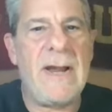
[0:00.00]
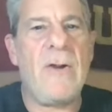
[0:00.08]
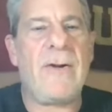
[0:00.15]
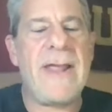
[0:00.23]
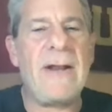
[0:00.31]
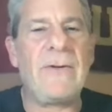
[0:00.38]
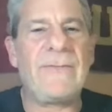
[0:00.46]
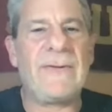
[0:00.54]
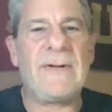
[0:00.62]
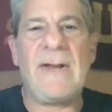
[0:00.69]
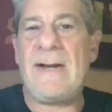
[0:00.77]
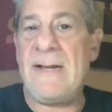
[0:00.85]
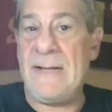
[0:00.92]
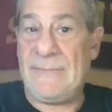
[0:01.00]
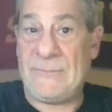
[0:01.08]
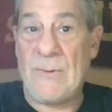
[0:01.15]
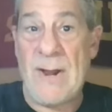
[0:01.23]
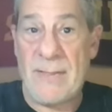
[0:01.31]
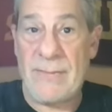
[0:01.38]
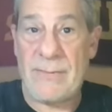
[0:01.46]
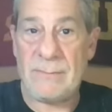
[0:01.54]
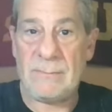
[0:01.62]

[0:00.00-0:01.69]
Eric Henderson and his strength.